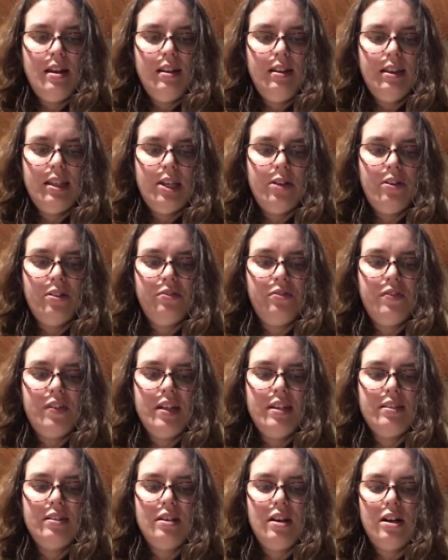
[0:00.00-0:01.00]
They would
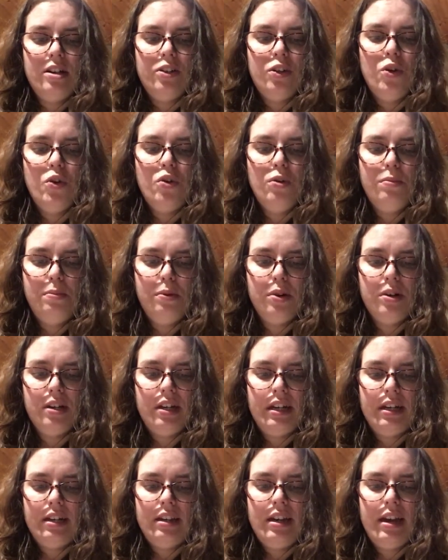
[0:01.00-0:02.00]
feast on Who
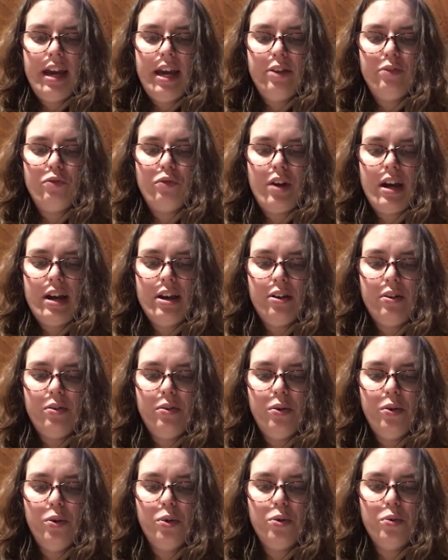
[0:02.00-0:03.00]
pudding and rare
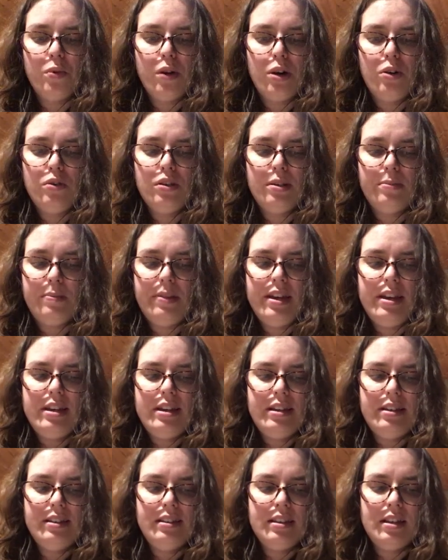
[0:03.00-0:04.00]
Who roast
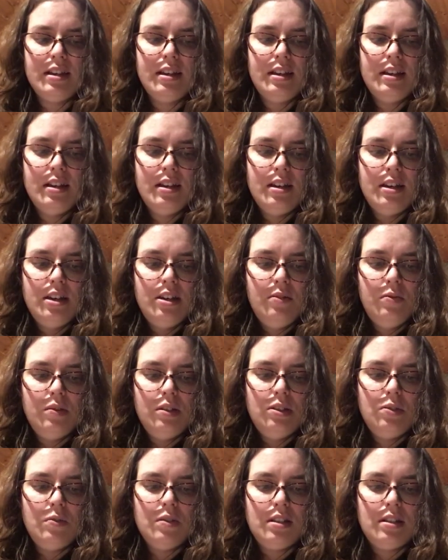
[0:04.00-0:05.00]
beast,
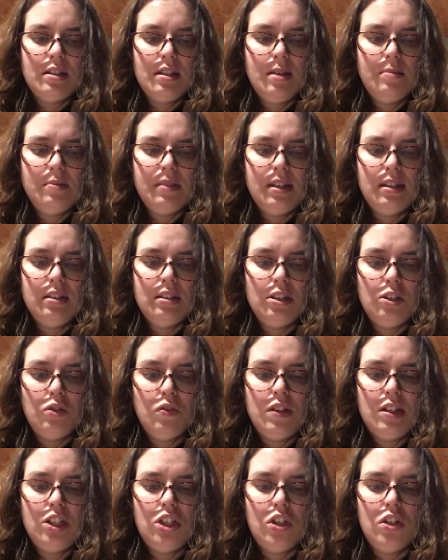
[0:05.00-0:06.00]
which was something the
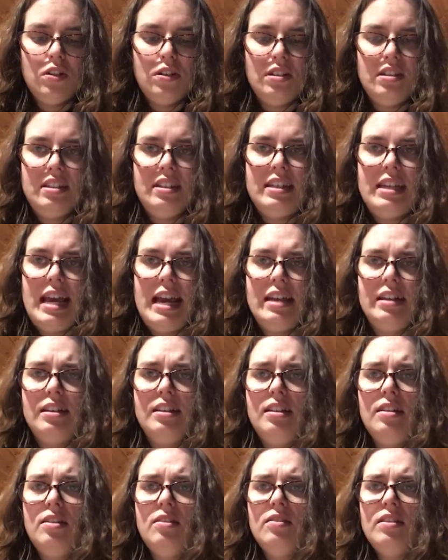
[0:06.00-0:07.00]
Grinch couldn't stand
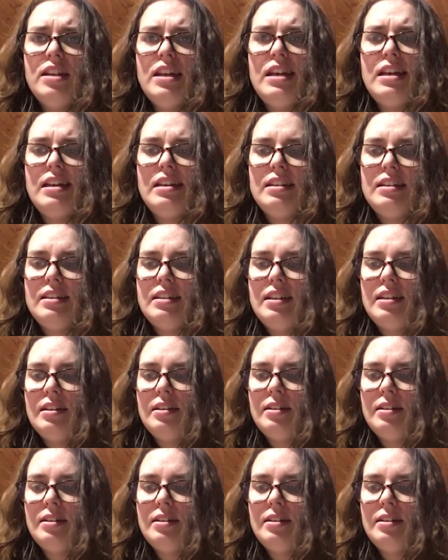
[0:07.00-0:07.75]
in the least.